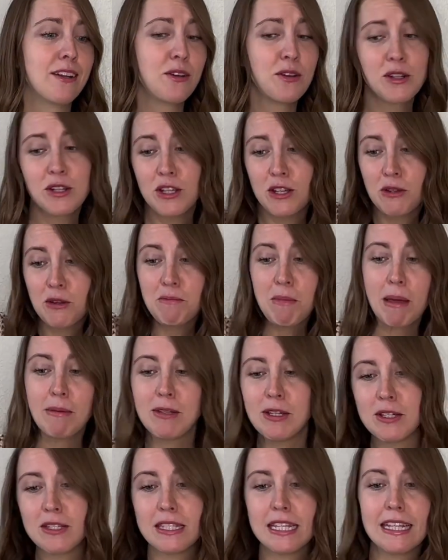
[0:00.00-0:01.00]
or, you know, maybe
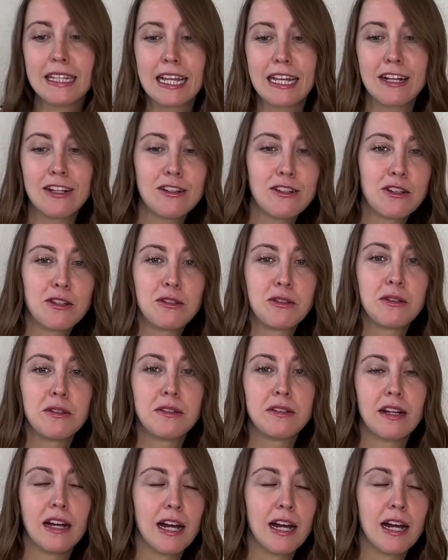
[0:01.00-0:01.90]
you see like a little,